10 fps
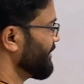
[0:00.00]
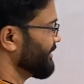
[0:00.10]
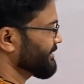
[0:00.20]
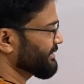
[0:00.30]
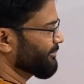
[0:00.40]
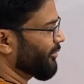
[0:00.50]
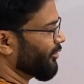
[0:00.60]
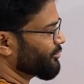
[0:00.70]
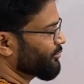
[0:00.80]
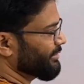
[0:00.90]
this is the
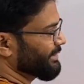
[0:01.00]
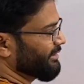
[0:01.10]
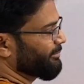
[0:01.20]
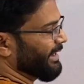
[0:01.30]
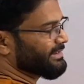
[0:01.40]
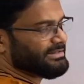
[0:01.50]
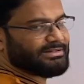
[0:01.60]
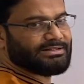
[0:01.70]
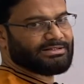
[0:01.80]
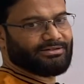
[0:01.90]
box 1, their max is
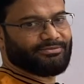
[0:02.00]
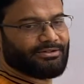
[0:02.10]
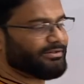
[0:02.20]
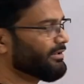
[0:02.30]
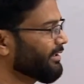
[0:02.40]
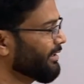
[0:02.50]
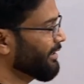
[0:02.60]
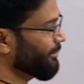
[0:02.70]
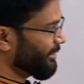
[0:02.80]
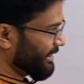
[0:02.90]
the 7.
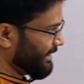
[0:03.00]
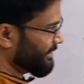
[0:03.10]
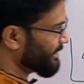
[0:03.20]
But in